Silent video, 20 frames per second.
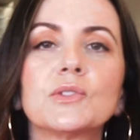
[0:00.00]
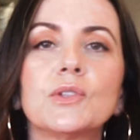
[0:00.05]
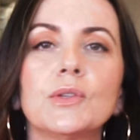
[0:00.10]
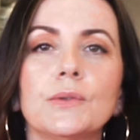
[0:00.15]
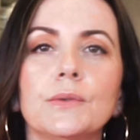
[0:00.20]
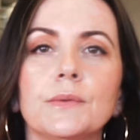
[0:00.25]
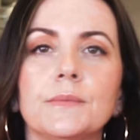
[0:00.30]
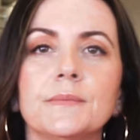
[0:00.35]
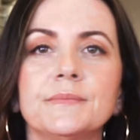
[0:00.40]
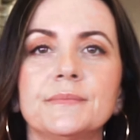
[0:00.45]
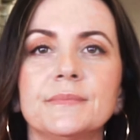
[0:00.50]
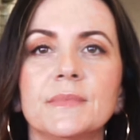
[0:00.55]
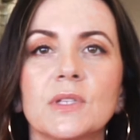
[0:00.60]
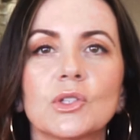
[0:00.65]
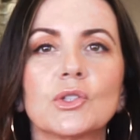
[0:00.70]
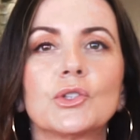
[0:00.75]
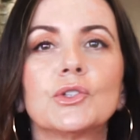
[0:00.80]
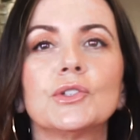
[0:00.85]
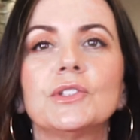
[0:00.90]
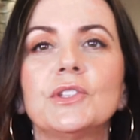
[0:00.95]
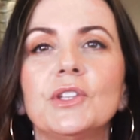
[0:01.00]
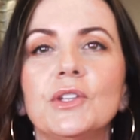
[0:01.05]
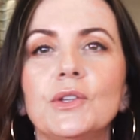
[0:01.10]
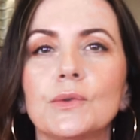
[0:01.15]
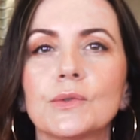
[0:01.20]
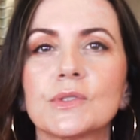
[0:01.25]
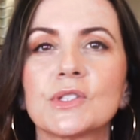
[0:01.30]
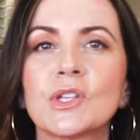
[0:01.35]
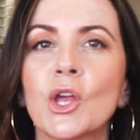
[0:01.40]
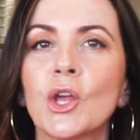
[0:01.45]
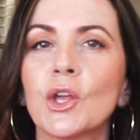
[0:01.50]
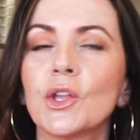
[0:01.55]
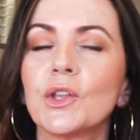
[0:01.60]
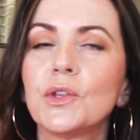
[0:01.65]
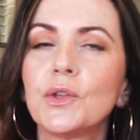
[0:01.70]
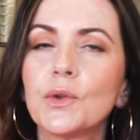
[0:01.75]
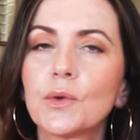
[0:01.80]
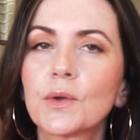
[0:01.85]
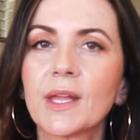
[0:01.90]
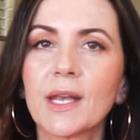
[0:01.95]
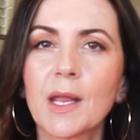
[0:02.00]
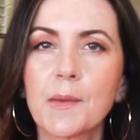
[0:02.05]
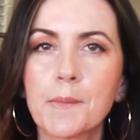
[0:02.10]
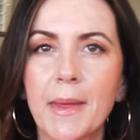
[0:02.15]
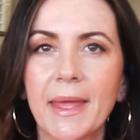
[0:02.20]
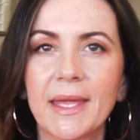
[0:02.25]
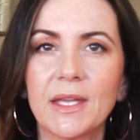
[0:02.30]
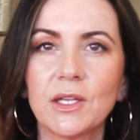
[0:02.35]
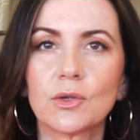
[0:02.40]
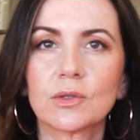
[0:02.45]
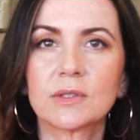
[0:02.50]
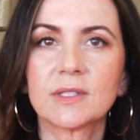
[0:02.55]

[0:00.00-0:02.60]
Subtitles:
two, good news, you can abate your